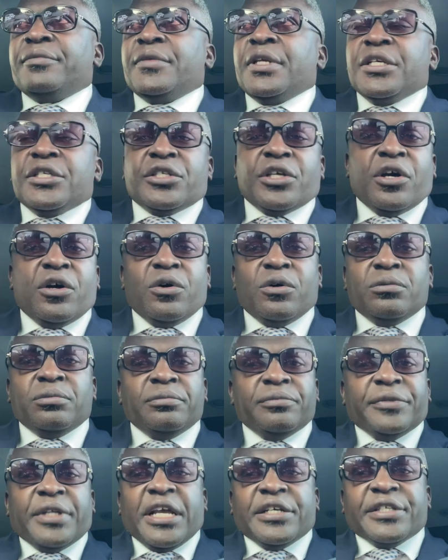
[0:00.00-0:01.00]
So
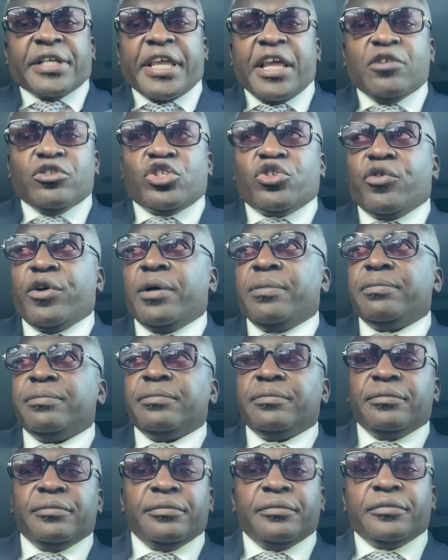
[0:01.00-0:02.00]
there's the guilt trip,
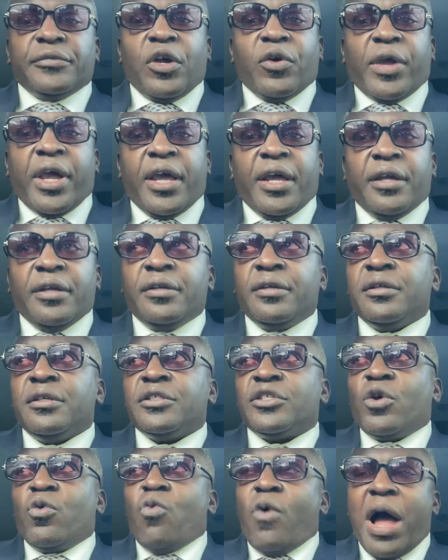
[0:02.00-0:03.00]
okay?
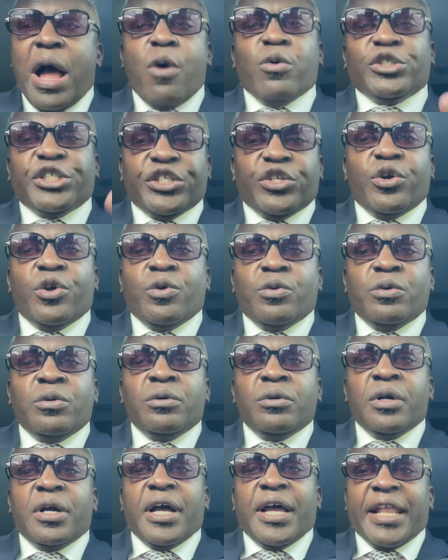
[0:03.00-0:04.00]
So why would she do
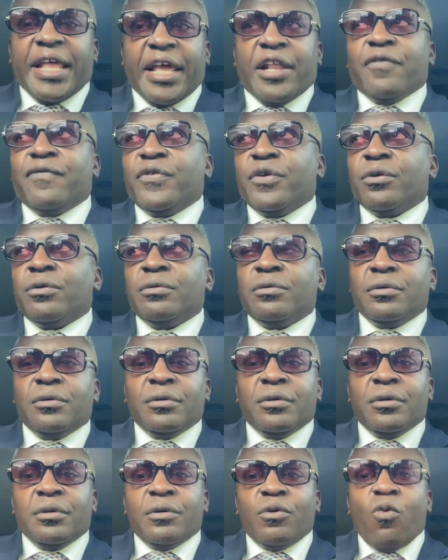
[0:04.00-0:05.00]
an interview?
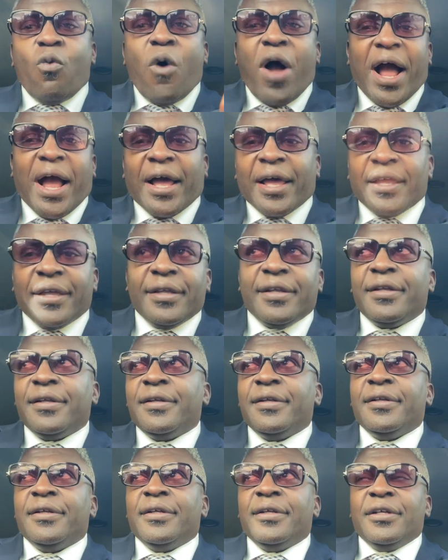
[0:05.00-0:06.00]
Why?
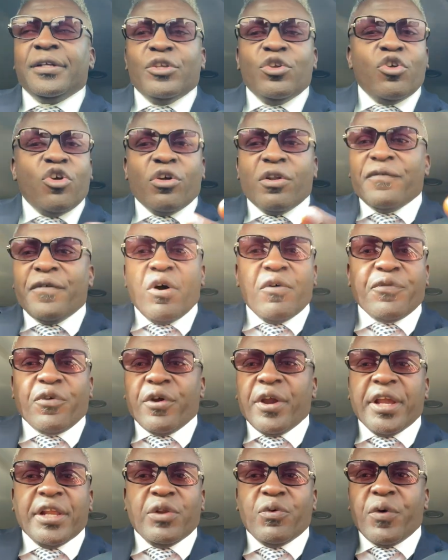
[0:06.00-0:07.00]
You're going to vote for her
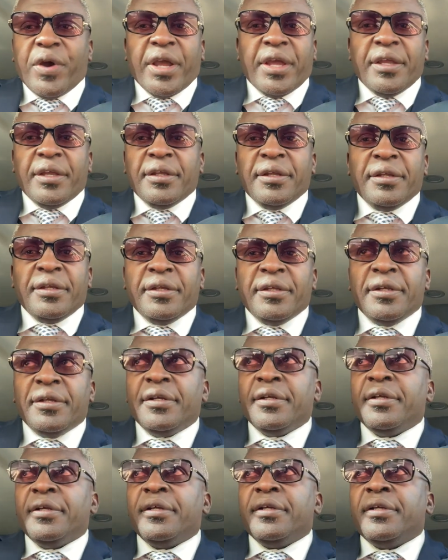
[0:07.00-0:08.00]
anyway.
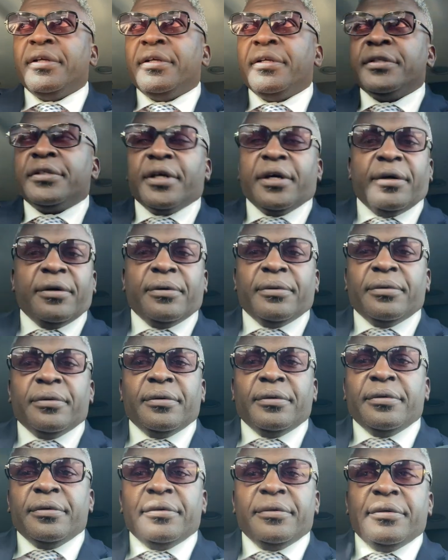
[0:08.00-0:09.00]
So
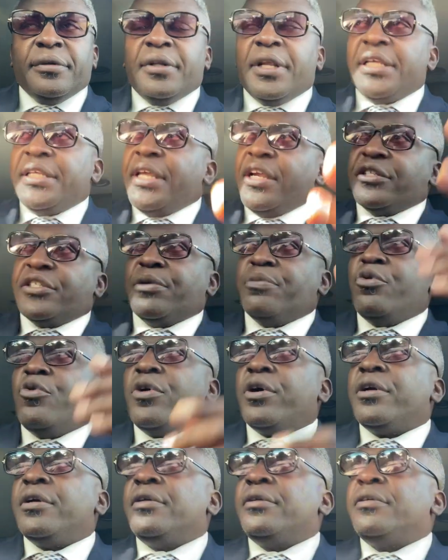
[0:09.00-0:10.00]
let's hear some more.